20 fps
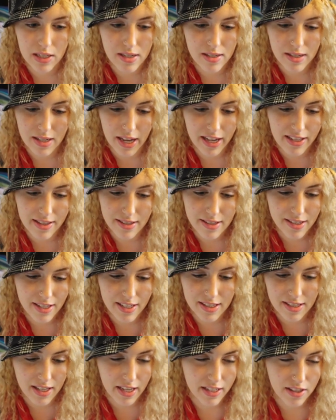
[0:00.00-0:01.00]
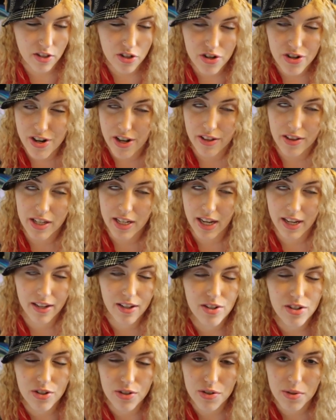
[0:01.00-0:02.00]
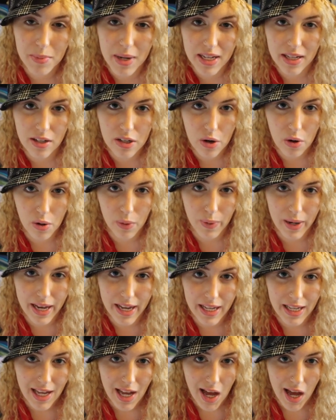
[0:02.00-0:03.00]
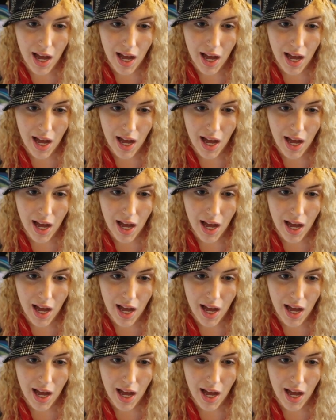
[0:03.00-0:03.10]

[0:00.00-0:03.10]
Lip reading: because it's like there's nothing I can do to make it go away.